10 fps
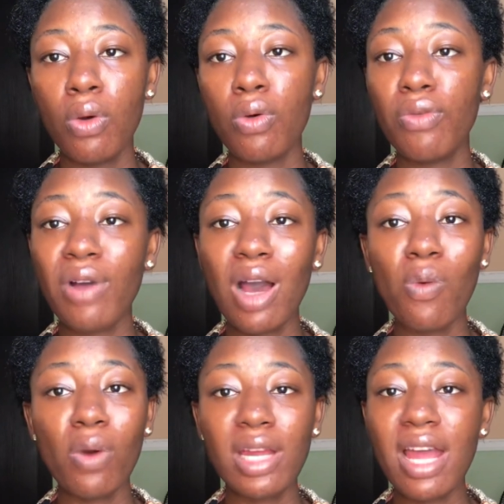over
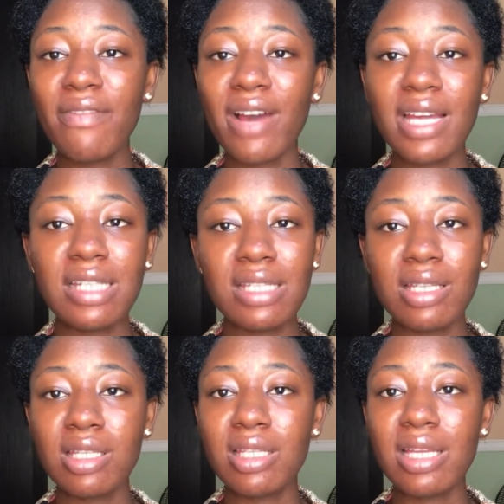whatever it
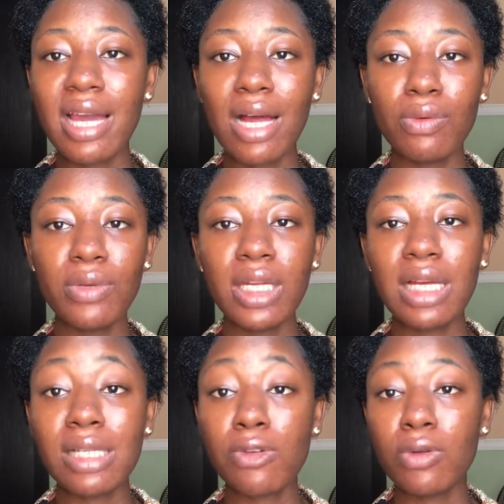is they are looking
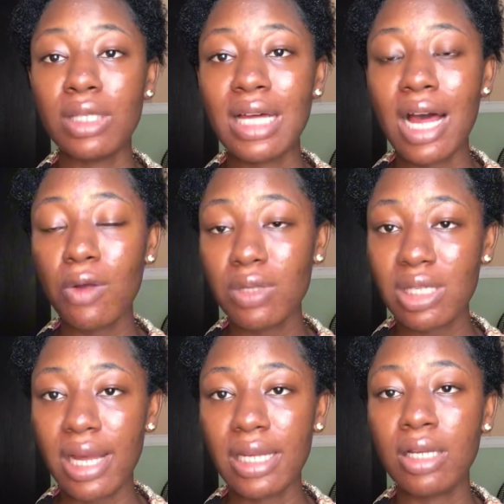at on the
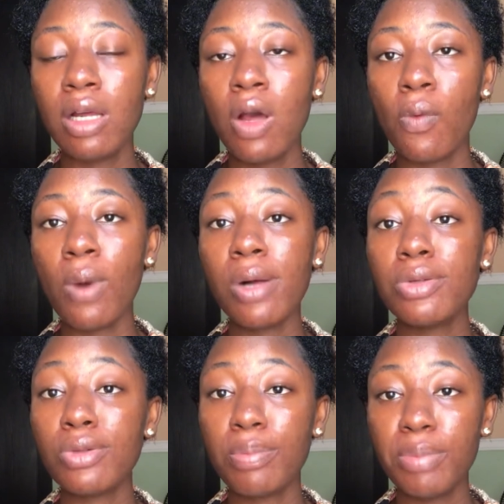outside, while
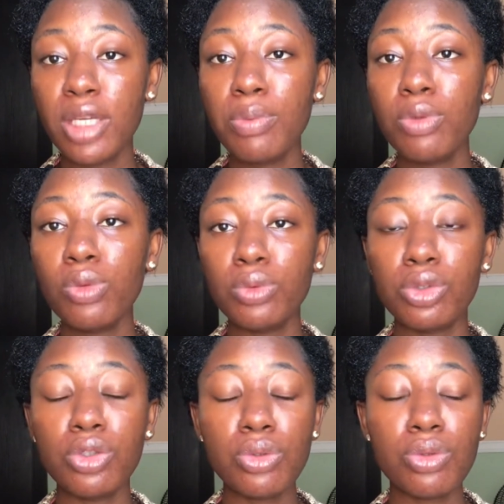some people will
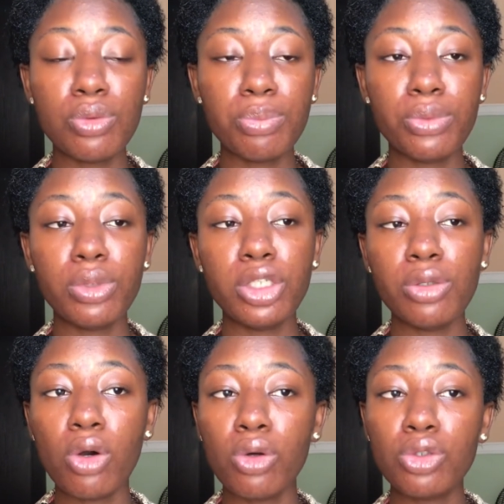choose to
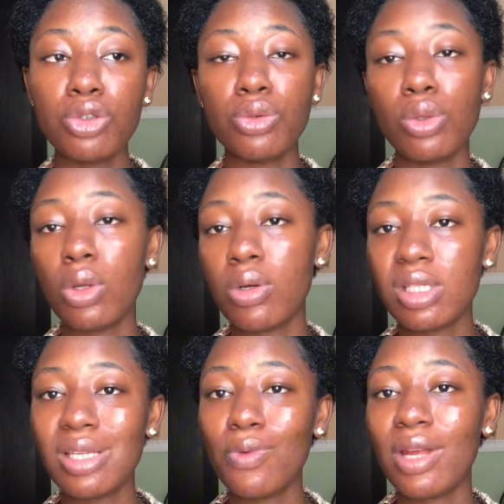bully or troll or
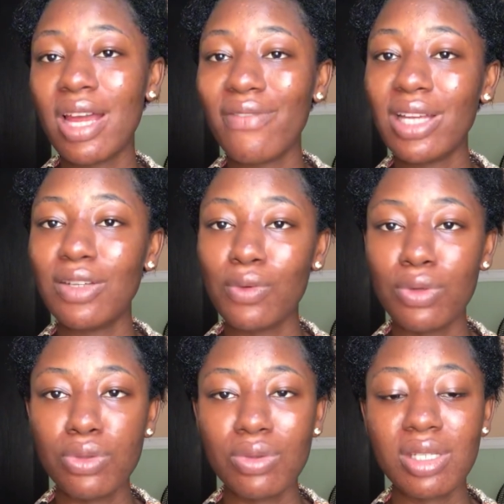say whatever they
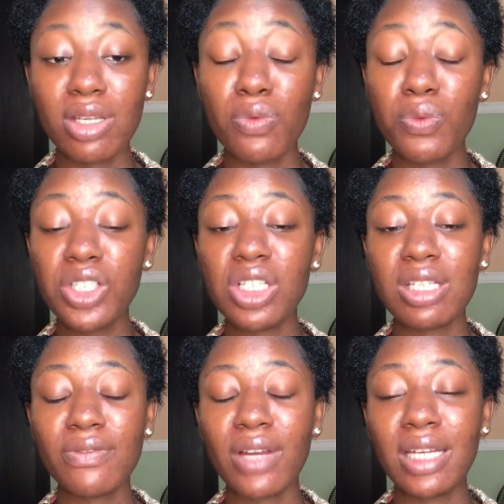want to say, which
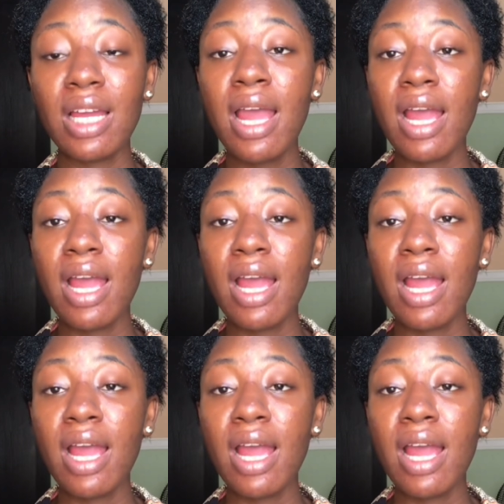is fine.